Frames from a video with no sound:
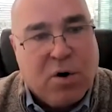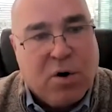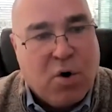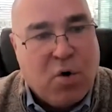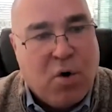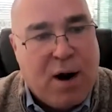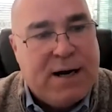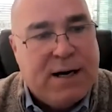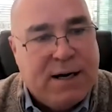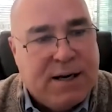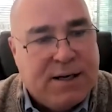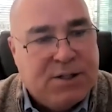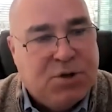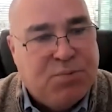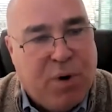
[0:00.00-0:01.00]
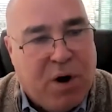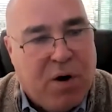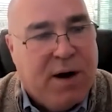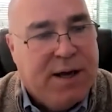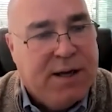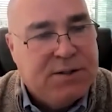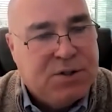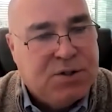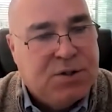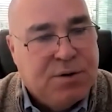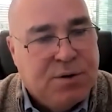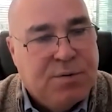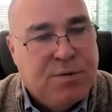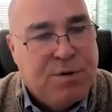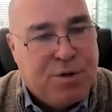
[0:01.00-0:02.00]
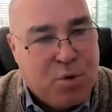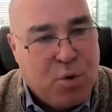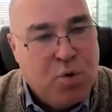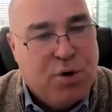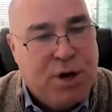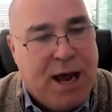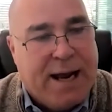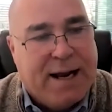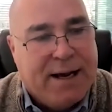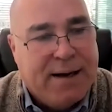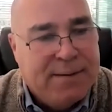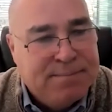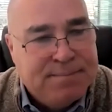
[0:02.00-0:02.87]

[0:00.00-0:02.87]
credit experience through data.